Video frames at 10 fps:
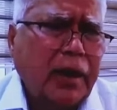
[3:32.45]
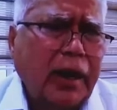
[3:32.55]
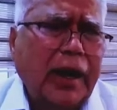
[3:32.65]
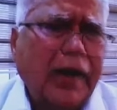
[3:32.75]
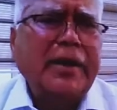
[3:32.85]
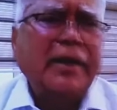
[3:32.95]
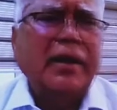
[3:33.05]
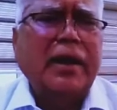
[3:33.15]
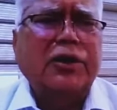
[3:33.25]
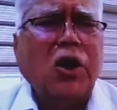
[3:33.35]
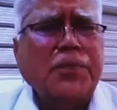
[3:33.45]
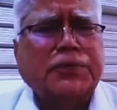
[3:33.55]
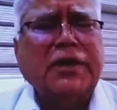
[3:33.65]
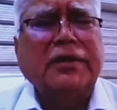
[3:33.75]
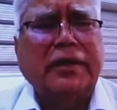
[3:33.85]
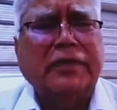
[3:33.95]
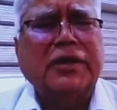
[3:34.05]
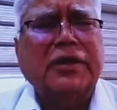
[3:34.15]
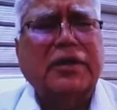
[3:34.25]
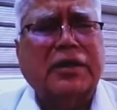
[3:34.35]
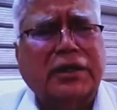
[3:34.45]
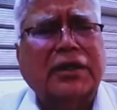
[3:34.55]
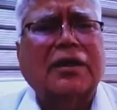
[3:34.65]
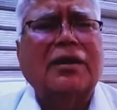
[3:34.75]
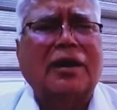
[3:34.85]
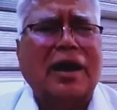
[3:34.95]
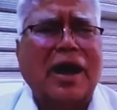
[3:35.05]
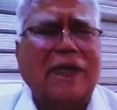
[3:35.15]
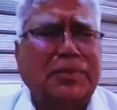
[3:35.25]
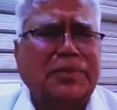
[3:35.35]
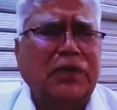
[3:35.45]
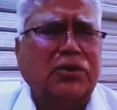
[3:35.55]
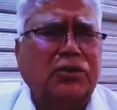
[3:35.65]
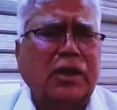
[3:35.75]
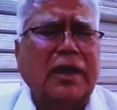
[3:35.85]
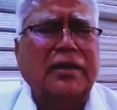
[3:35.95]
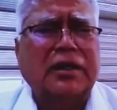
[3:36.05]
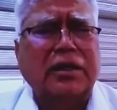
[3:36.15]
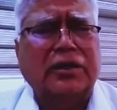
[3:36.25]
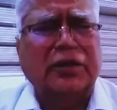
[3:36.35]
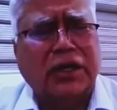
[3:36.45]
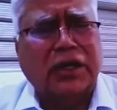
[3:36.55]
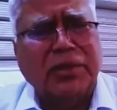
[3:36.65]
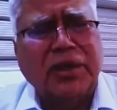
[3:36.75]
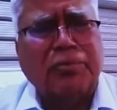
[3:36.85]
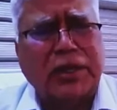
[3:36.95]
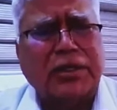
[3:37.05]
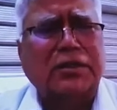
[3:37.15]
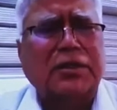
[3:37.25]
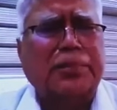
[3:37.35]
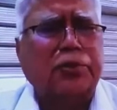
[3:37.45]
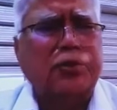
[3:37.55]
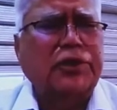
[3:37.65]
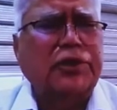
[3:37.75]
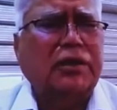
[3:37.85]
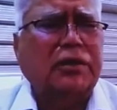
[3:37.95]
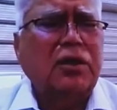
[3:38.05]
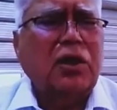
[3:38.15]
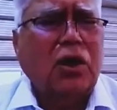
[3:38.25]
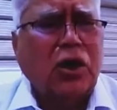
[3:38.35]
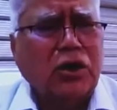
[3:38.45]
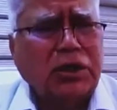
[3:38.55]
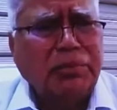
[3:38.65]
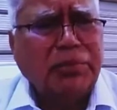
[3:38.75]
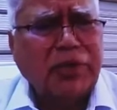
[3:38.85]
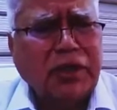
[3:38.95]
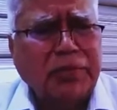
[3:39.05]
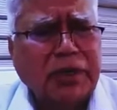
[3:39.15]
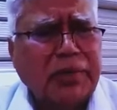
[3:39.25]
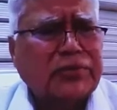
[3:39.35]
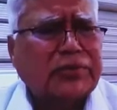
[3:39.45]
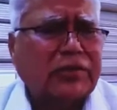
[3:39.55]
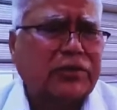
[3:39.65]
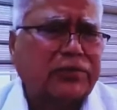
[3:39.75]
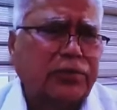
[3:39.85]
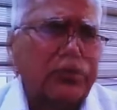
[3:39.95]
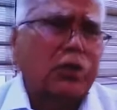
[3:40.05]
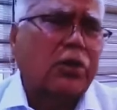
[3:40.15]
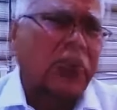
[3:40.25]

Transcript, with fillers: And adoption is the critical aspect and it will determine whether the project or the mission becomes successful or not.